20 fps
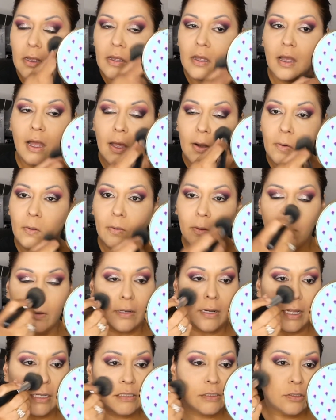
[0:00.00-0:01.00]
I don't
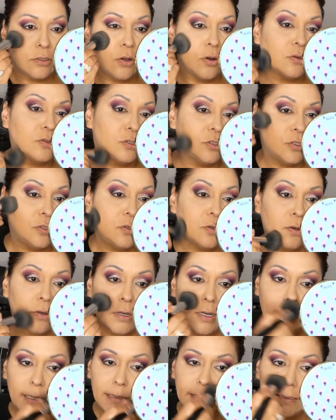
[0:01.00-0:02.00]
like to go too
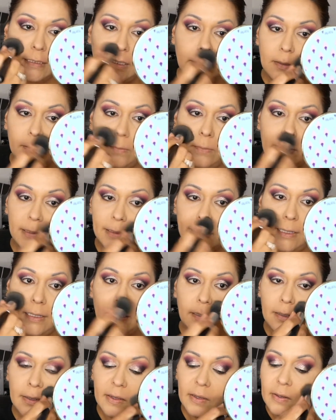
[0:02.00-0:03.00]
crazy with
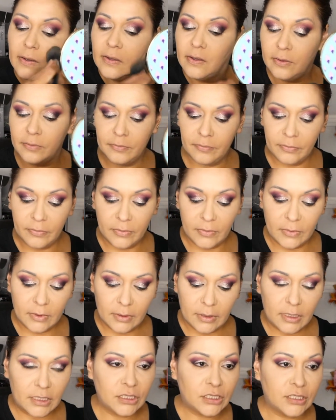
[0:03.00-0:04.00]
it.
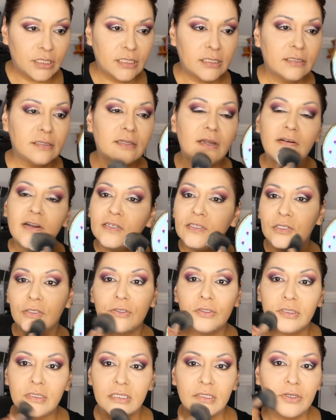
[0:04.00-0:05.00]
It's just there
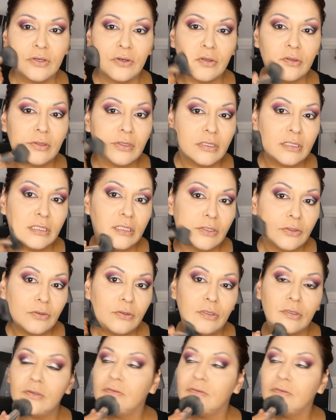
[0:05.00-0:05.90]
to seal the deal, you